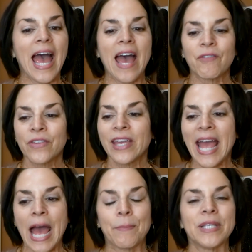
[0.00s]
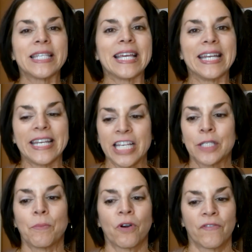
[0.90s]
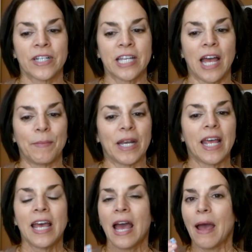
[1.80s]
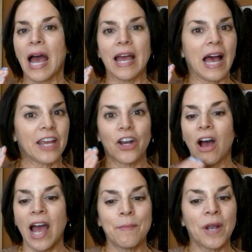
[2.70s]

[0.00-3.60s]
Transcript: Everything happens in his perfect timing. You know, I'm